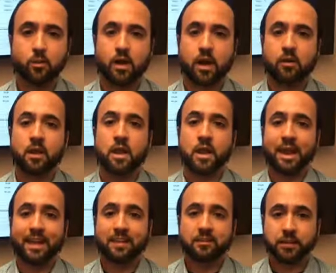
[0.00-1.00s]
around
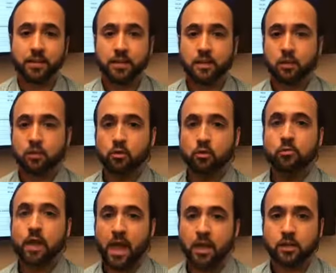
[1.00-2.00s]
and assigning a new
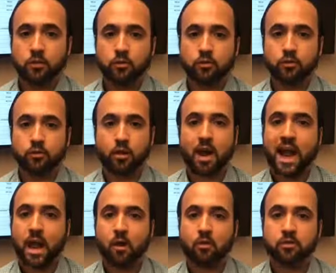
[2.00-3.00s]
value to your
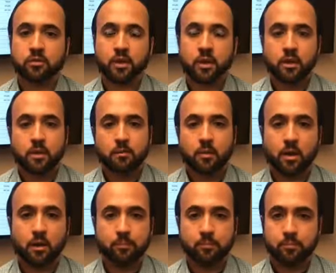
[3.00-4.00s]
house
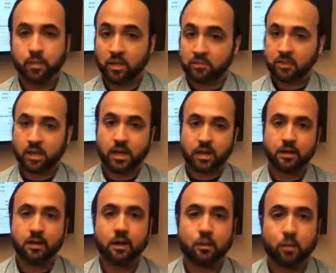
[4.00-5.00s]
um, based on
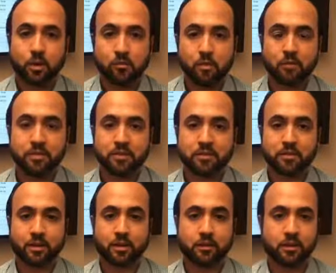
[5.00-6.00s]
uh, whatever evidence
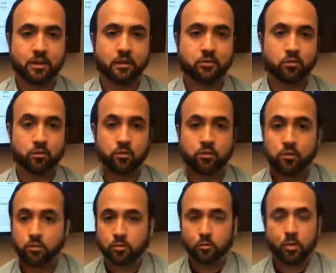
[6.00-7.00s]
they, they choose to
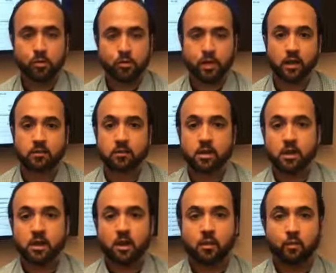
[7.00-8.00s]
use, whether that's
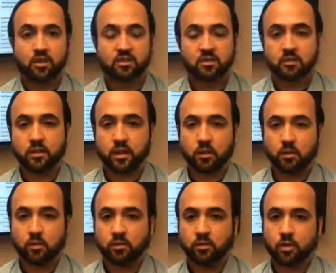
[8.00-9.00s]
uh, recent
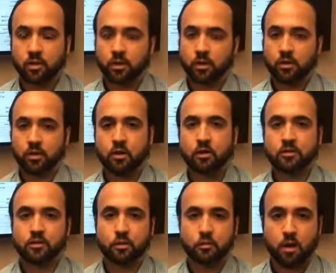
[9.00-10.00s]
sales, uh, others
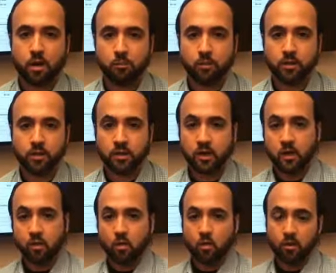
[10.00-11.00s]
in your property,
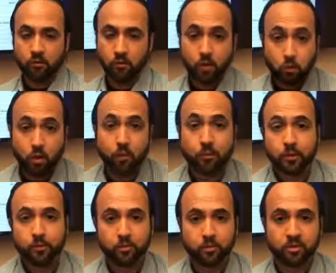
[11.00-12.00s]
or if your property
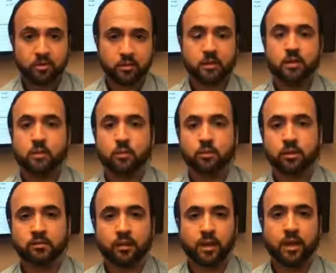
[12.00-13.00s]
was recently
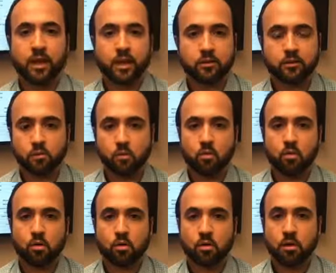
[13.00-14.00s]
refinanced
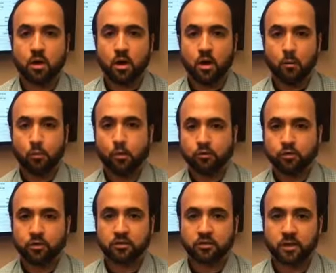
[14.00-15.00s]
or uh,
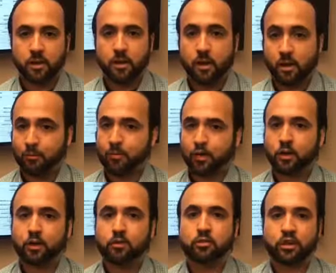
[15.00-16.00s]
purchased, um, they're going
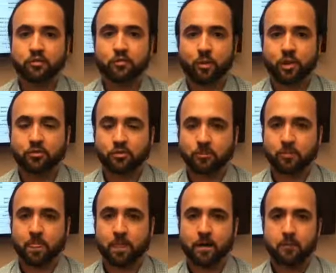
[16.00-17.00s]
to use that information.
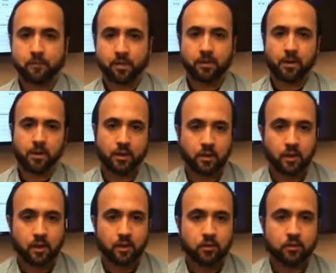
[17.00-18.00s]
Um, and they
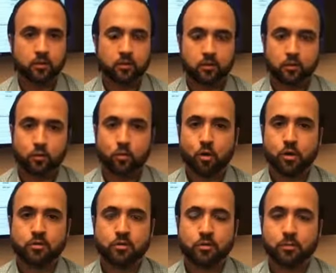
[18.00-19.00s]
since your
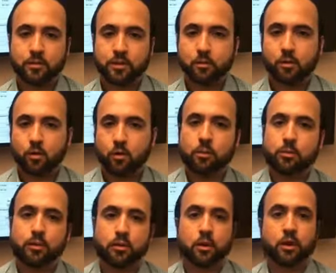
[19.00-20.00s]
mortgage is typically recorded with
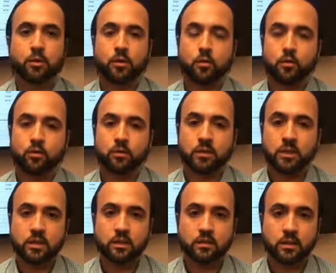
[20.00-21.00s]
a kind of recorder of
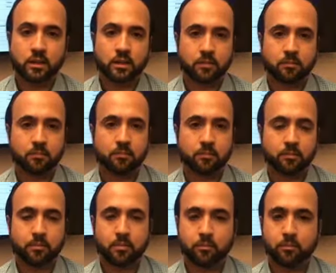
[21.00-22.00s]
deeds, they can
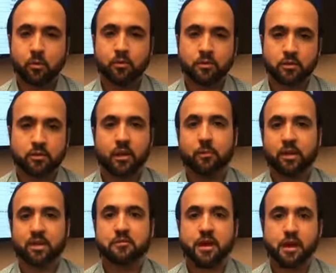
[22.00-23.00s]
most of the time
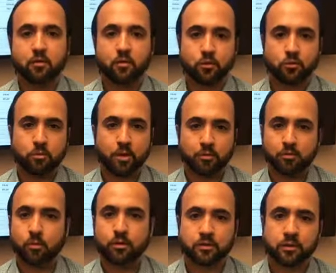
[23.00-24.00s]
get a value of what you paid
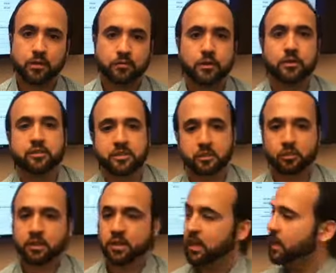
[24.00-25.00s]
for. It's not very secret.